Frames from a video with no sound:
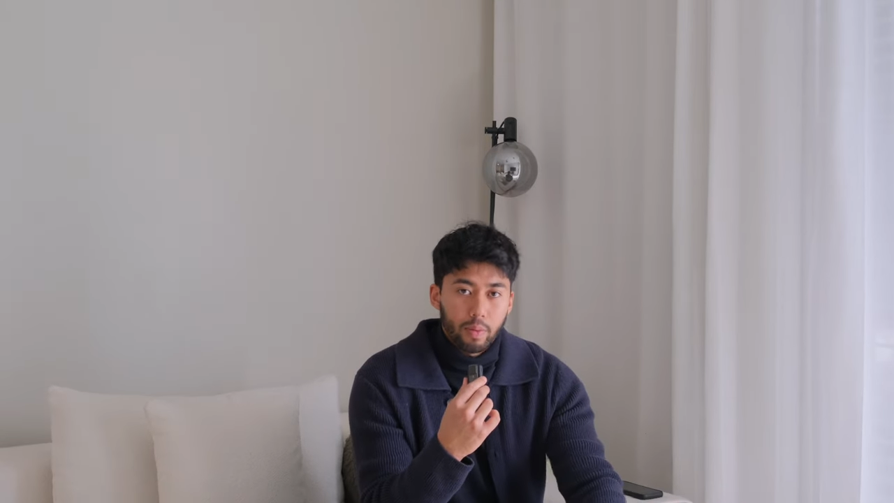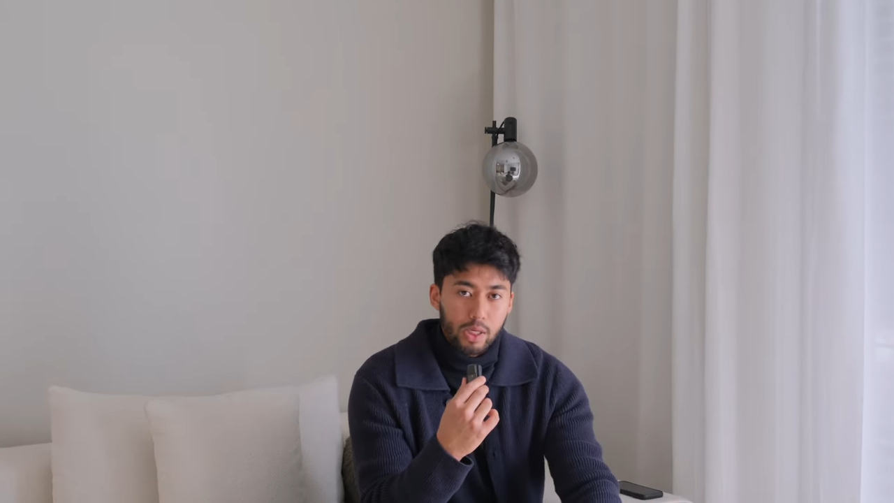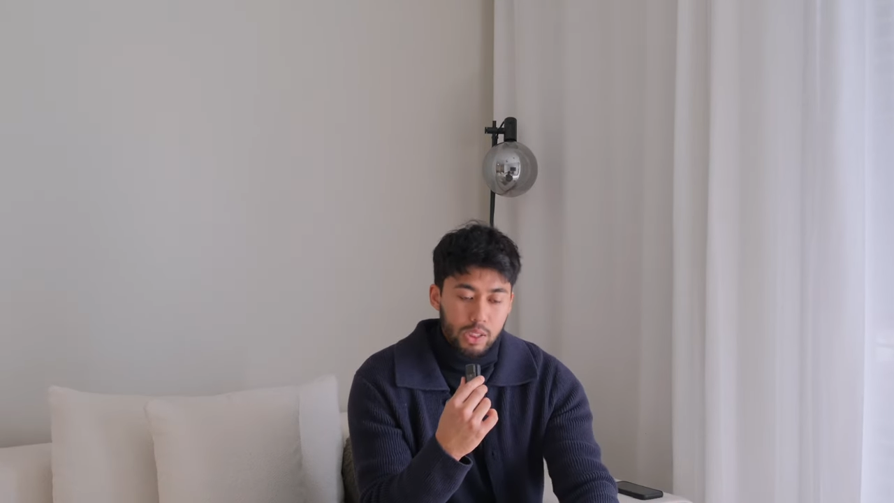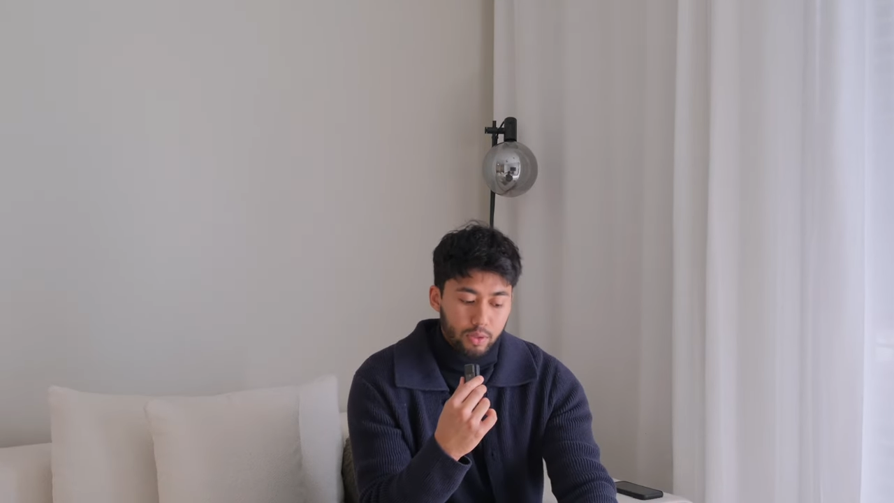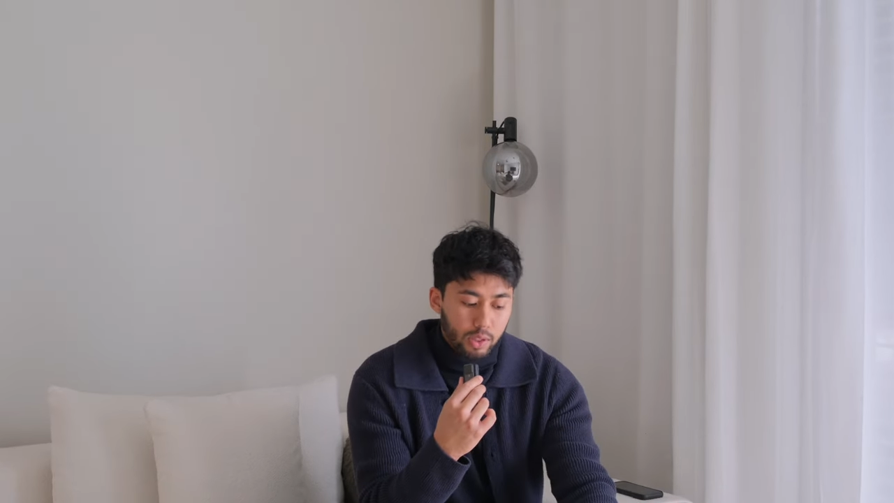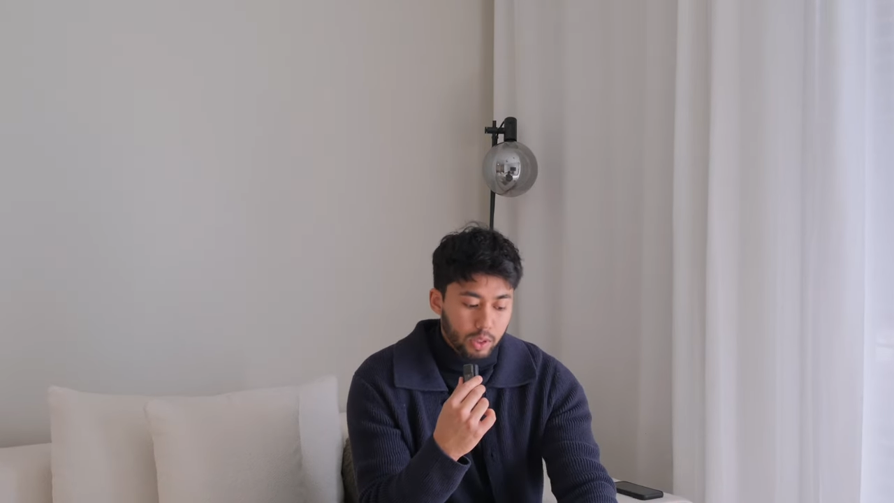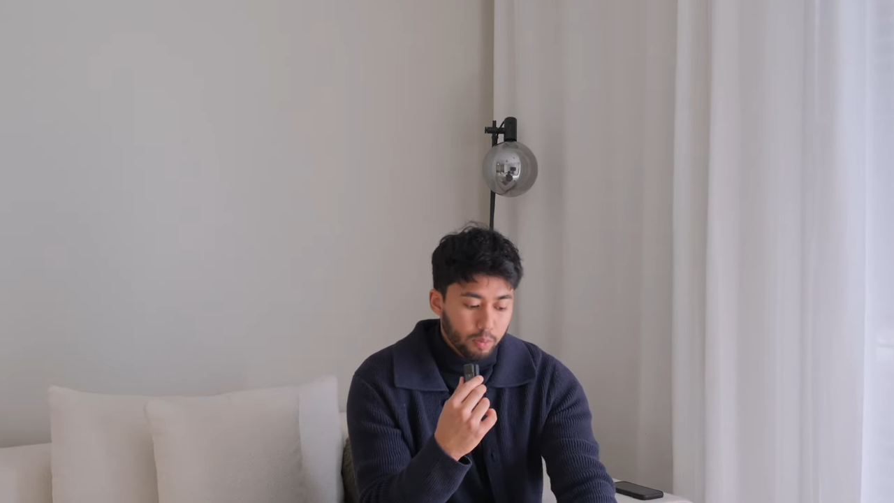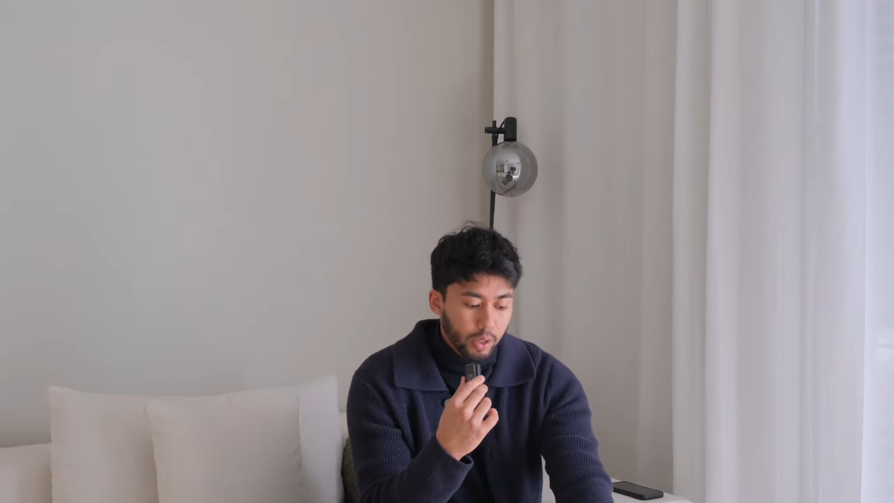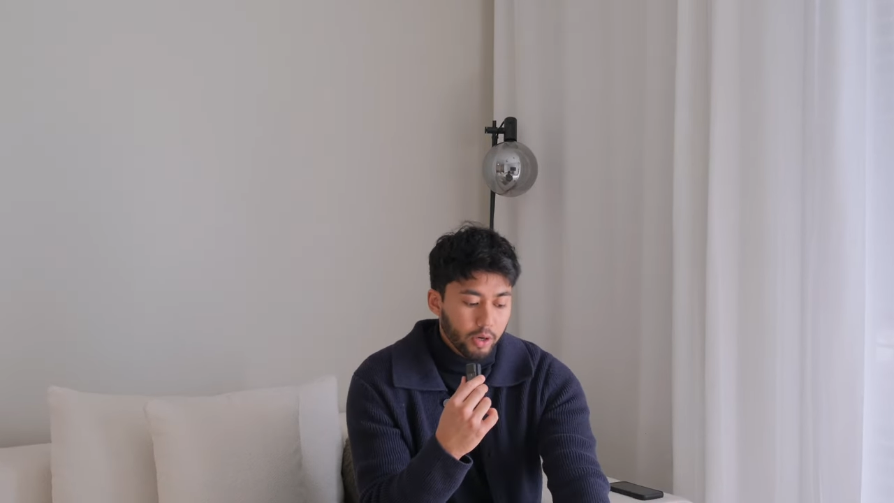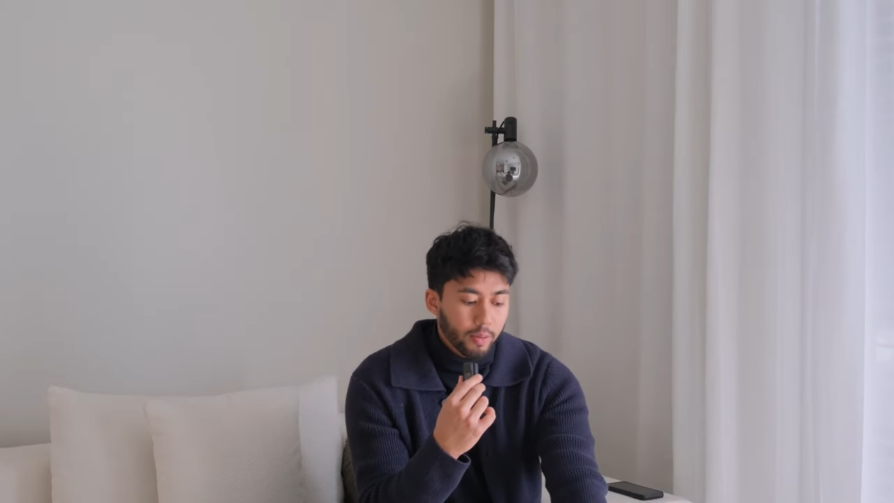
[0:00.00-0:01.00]
mastering the
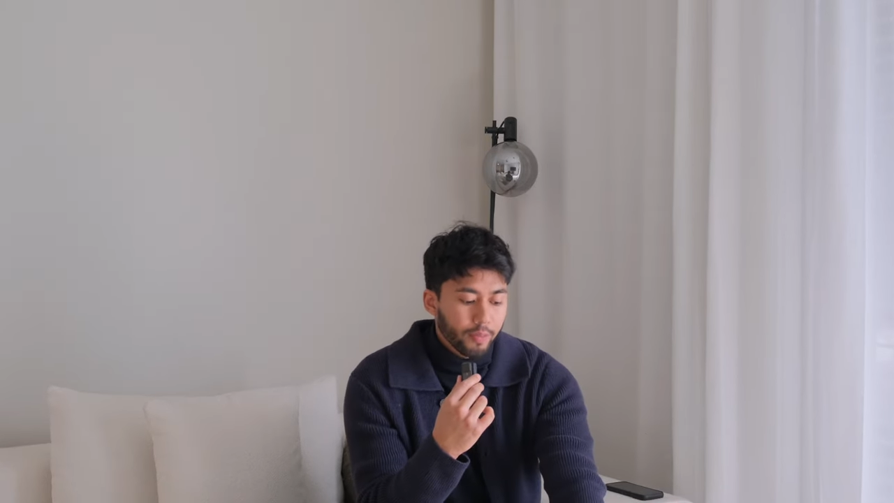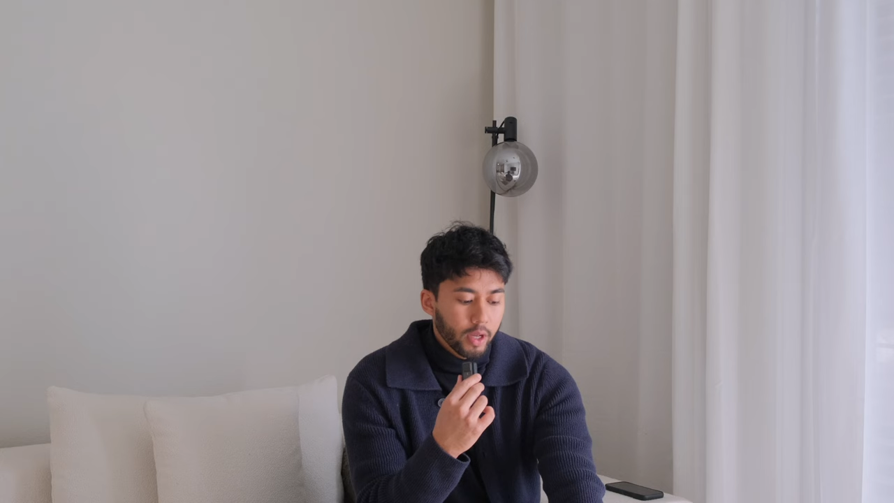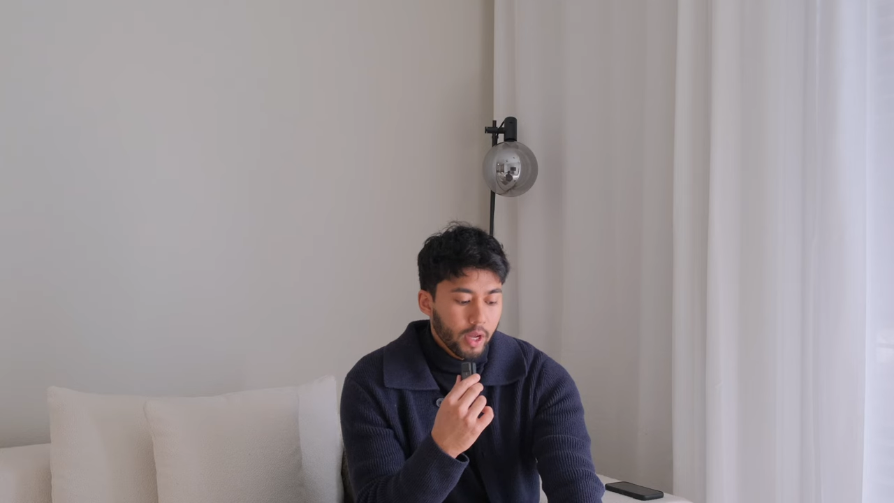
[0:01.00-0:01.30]
spirit,